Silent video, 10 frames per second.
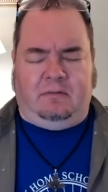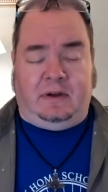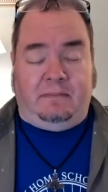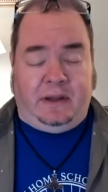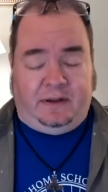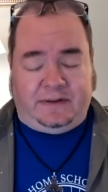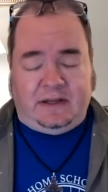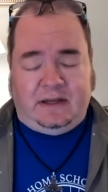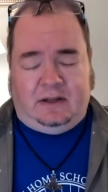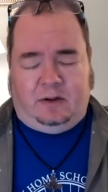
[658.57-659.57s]
rebuilt,
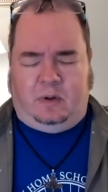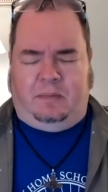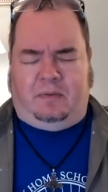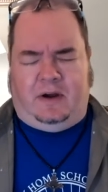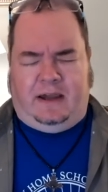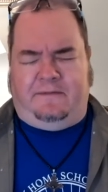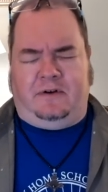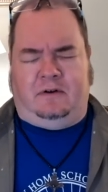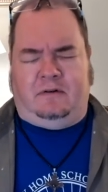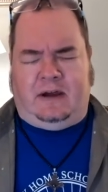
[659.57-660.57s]
Lord, we pray for
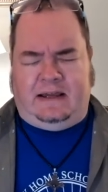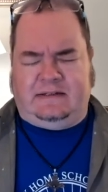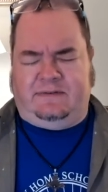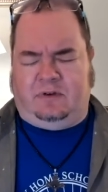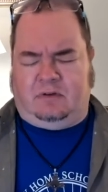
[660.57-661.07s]
your grace for the